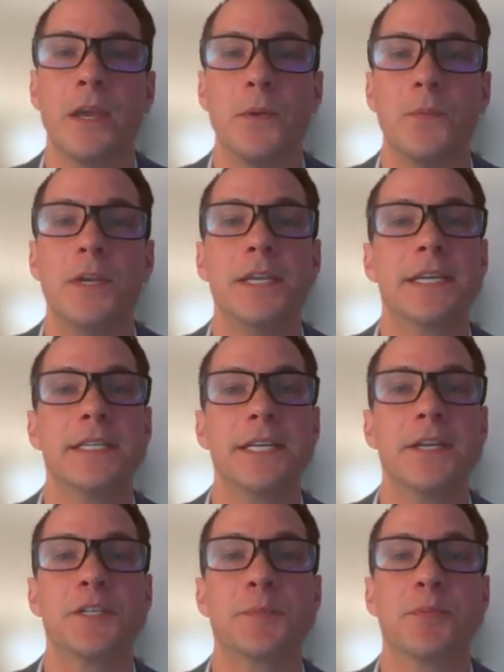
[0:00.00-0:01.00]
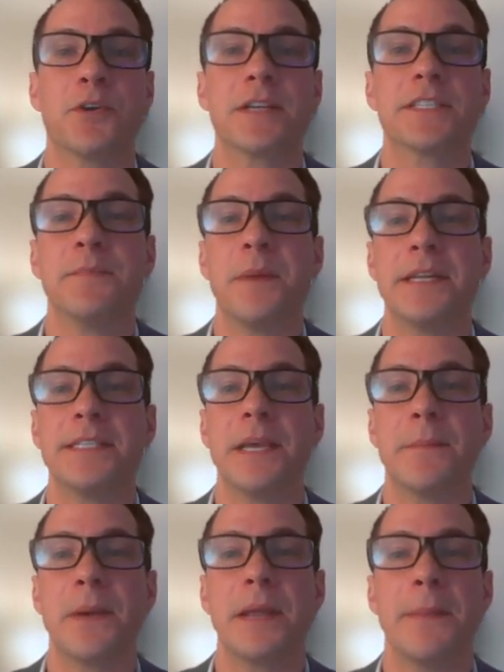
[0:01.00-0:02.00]
We need to continue this progressive
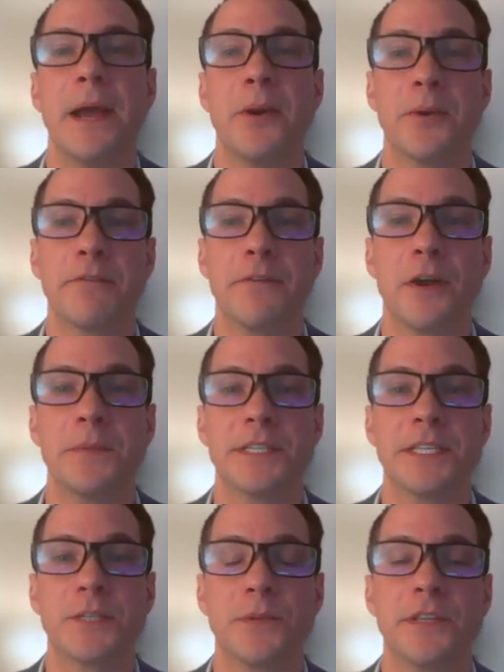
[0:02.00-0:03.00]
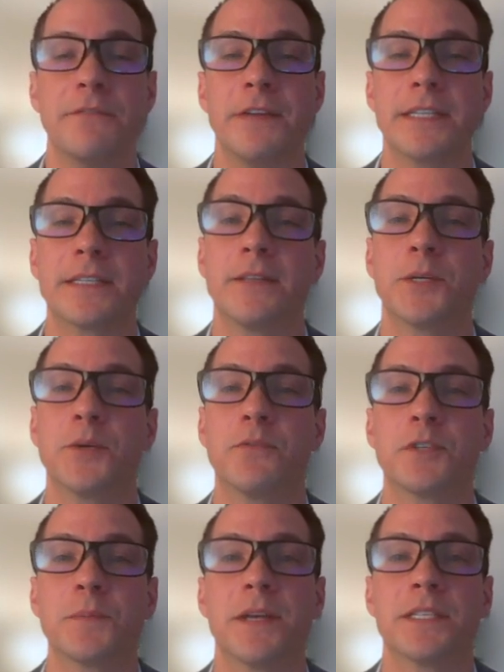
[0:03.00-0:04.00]
mindset by empowering pharmacists with advanced clinical
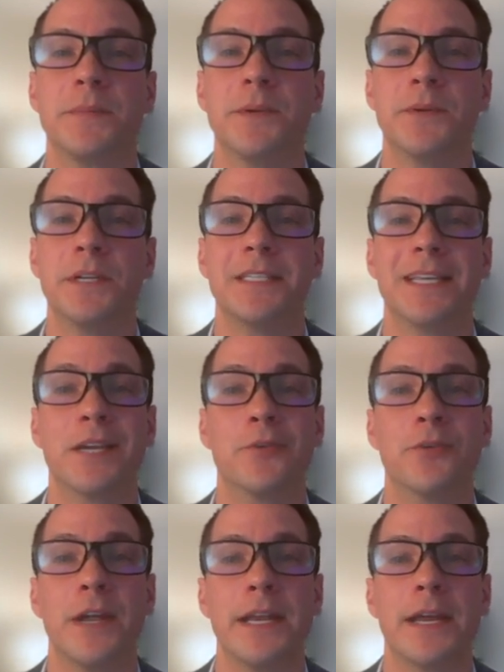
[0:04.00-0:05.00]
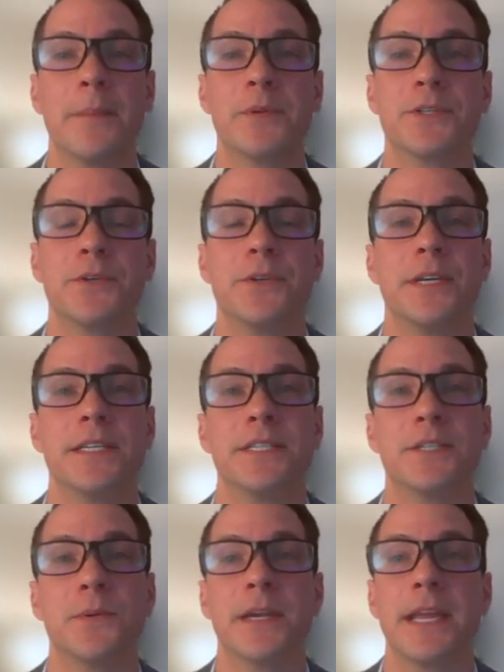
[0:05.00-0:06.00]
responsibilities and creating opportunities
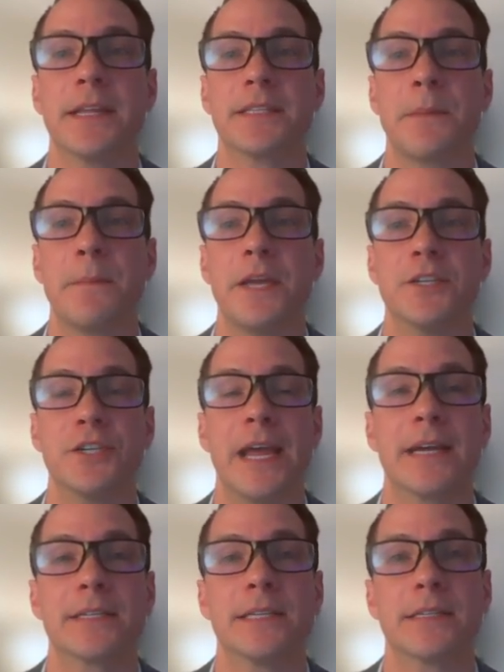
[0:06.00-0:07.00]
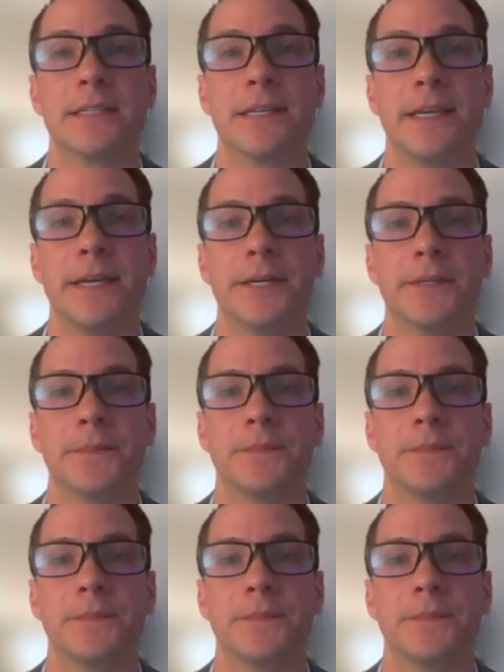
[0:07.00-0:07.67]
to enhance patient access to care.